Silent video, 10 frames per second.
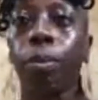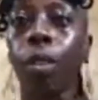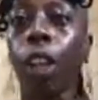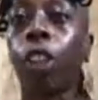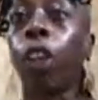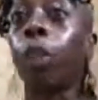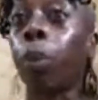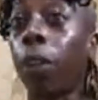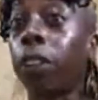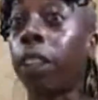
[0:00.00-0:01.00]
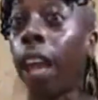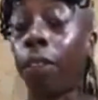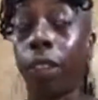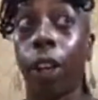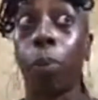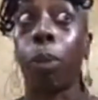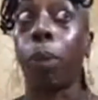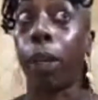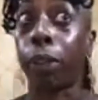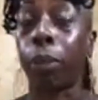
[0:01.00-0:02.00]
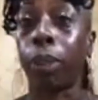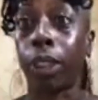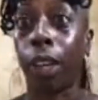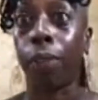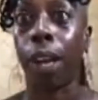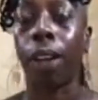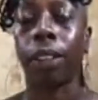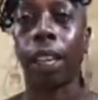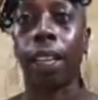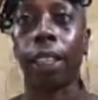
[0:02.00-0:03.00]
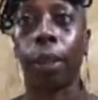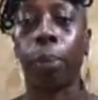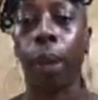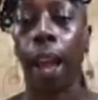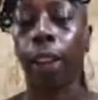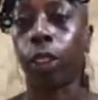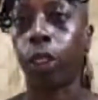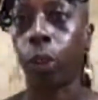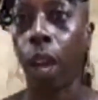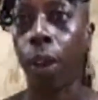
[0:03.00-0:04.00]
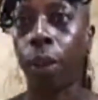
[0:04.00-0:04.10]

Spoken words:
So his brother's gonna have to help me mail some stuff out because I got to get a bag or 2 out.